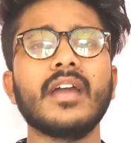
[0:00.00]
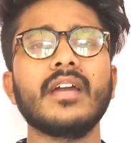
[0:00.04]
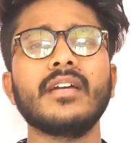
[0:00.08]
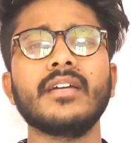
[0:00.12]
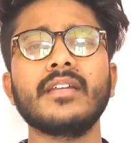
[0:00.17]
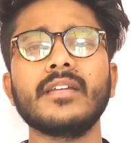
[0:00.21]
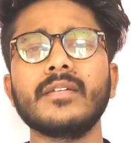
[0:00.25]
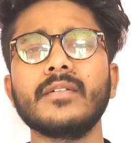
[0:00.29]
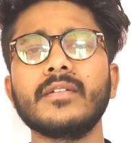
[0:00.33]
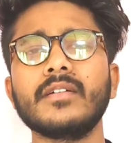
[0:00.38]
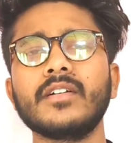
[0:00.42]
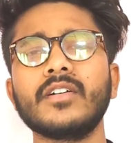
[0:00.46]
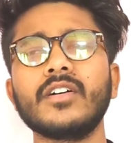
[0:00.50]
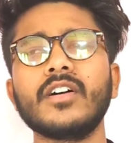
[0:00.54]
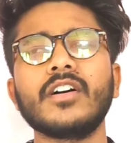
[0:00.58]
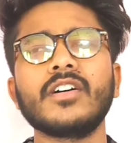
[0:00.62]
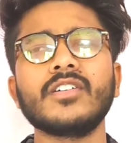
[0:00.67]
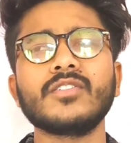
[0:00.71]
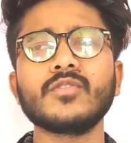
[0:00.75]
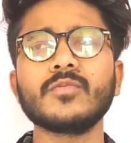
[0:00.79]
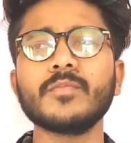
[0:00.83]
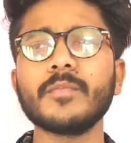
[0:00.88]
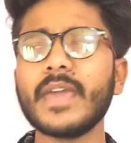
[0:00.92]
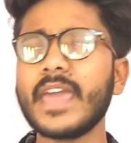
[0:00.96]
and
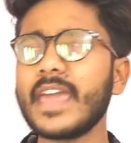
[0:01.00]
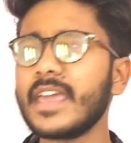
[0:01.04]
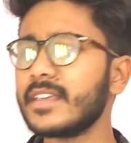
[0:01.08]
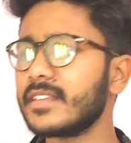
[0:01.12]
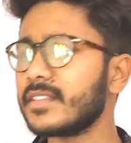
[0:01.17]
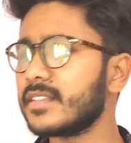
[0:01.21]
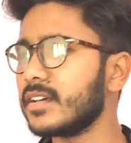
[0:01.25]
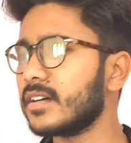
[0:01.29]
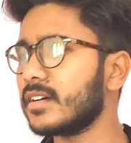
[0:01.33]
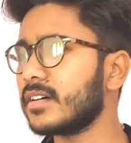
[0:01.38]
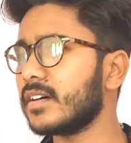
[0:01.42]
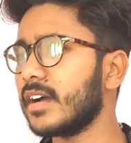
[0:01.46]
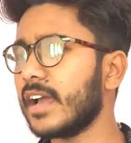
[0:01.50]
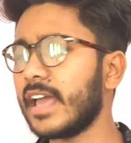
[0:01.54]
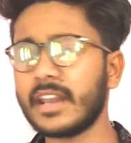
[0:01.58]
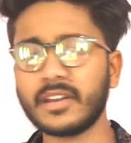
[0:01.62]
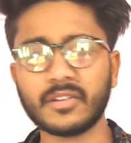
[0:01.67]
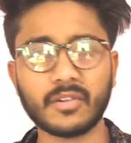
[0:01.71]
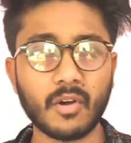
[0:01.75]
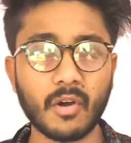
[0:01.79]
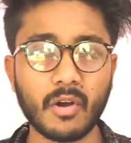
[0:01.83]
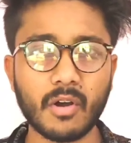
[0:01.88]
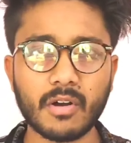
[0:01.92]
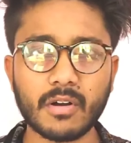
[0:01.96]
to make the
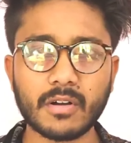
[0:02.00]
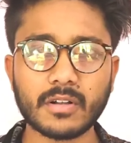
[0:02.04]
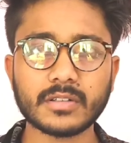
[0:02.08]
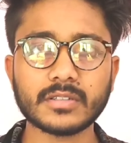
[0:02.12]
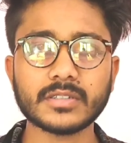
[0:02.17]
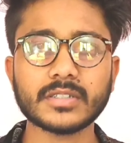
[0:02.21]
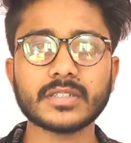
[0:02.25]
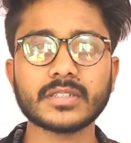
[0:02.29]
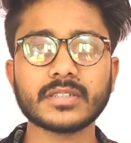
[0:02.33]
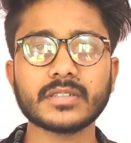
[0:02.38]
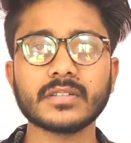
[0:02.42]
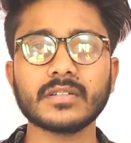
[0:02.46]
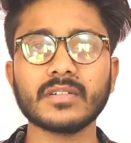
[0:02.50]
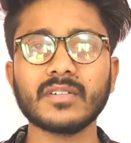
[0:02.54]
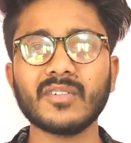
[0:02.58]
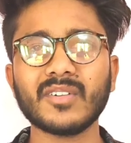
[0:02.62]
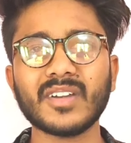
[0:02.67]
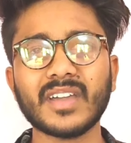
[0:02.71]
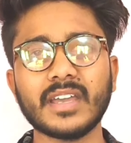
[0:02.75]
alcohols.